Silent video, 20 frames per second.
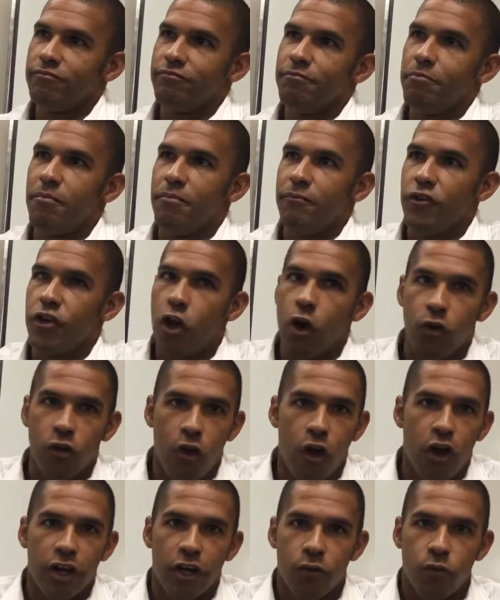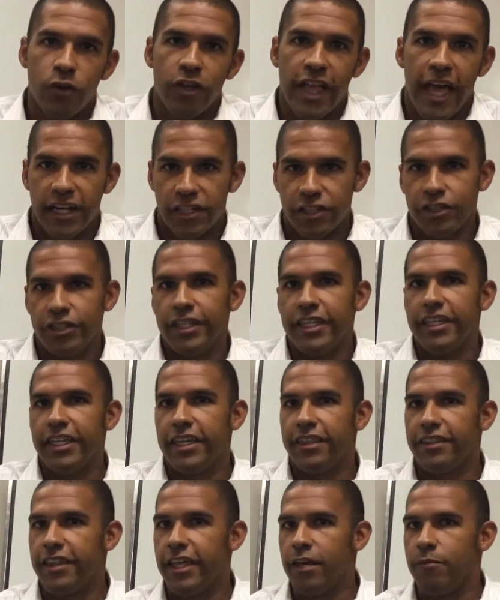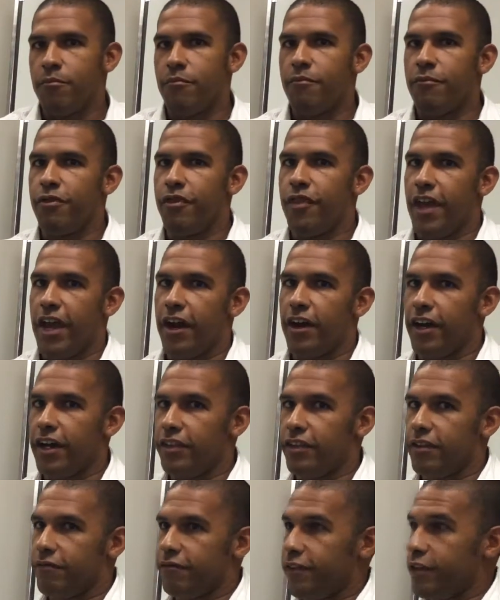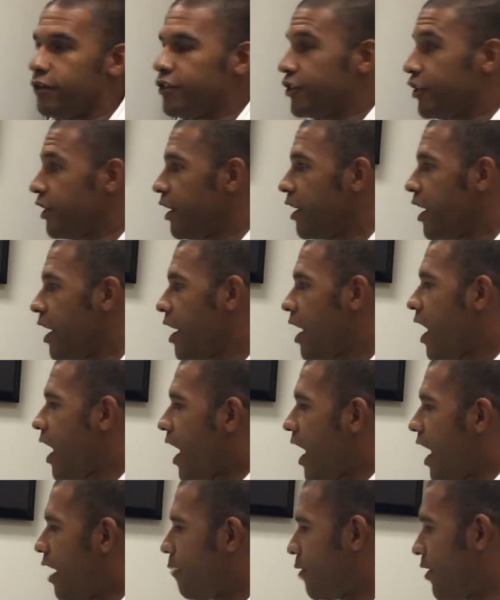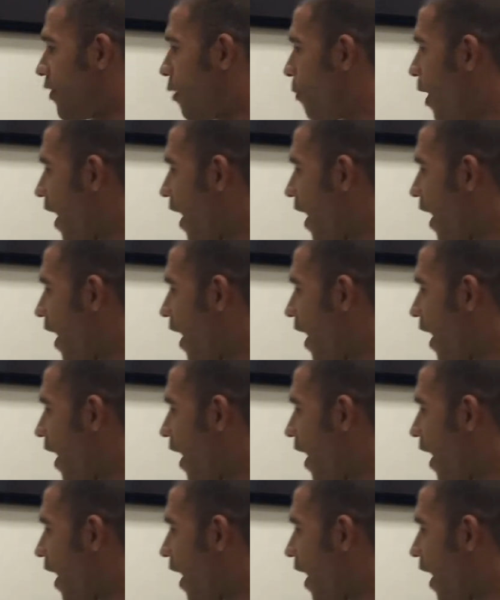no longer will actually get them there in the future. In the